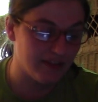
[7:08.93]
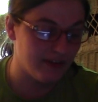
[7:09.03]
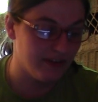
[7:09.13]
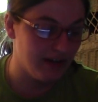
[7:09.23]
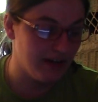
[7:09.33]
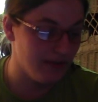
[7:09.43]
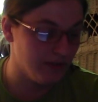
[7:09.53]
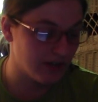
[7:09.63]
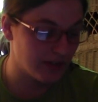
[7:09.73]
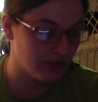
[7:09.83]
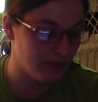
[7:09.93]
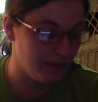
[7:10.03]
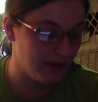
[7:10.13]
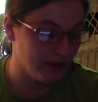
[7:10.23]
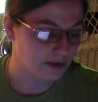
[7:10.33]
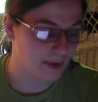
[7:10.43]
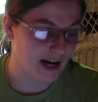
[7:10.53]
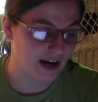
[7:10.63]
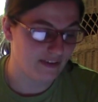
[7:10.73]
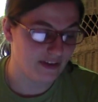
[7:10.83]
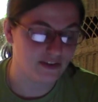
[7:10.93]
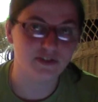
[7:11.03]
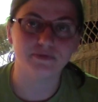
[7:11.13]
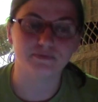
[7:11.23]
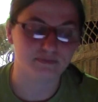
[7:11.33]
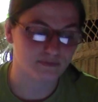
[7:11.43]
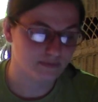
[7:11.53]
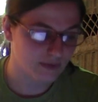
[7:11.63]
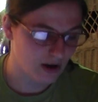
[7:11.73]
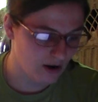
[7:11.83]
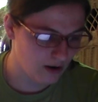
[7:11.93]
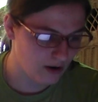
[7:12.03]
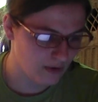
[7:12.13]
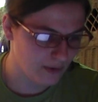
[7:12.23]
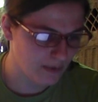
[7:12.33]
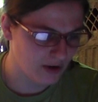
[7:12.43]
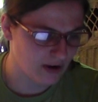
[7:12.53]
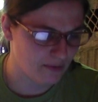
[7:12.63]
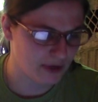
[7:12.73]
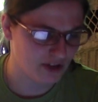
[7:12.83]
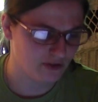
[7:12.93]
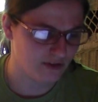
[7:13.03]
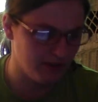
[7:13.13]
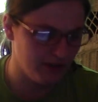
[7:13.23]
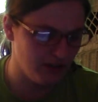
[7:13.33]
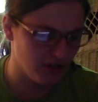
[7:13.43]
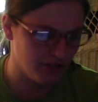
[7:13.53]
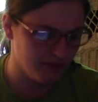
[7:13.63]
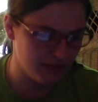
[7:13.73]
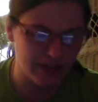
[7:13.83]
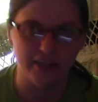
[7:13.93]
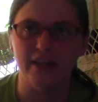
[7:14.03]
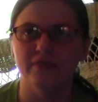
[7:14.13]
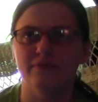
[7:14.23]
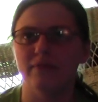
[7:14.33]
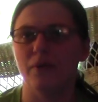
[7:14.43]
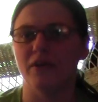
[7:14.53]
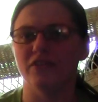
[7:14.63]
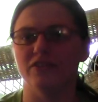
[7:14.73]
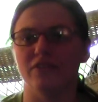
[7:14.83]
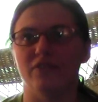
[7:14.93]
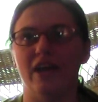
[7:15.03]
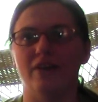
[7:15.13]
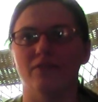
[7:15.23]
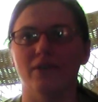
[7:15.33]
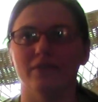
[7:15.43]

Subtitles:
of Thunder Knight news, actually, when I look back on this. Oh, and we don't have a picture for the ninja, sadly. I wanted to see if we had one.